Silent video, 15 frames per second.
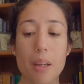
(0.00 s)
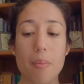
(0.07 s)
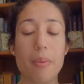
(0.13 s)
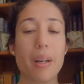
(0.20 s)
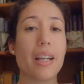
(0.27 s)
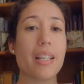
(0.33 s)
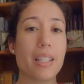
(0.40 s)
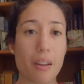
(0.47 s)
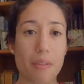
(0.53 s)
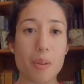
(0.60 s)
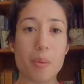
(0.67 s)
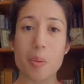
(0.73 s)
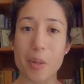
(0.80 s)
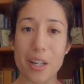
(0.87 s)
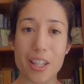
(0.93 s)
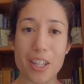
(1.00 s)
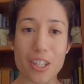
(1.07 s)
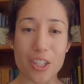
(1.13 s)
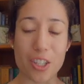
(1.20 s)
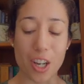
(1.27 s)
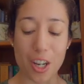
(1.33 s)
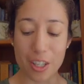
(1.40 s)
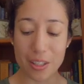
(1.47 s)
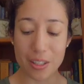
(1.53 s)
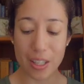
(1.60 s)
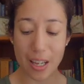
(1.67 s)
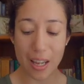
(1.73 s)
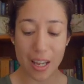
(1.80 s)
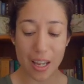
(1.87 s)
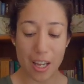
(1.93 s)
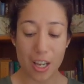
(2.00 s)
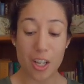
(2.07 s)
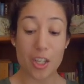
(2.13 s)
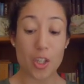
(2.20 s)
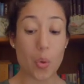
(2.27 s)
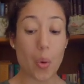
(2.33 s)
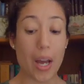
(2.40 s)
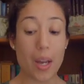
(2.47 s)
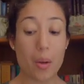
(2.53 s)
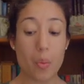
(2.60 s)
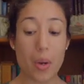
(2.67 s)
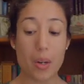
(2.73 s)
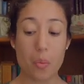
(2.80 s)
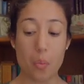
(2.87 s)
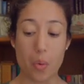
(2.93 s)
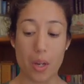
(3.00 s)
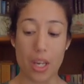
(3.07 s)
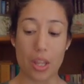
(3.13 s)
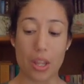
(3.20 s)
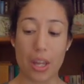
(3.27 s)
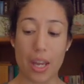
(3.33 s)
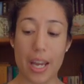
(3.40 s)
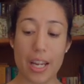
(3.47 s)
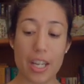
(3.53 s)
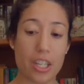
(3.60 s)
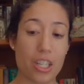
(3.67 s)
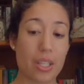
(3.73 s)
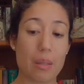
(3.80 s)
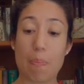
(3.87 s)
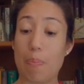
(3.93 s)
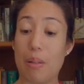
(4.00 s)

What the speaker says: but I definitely would wear this in socks. So I went with a just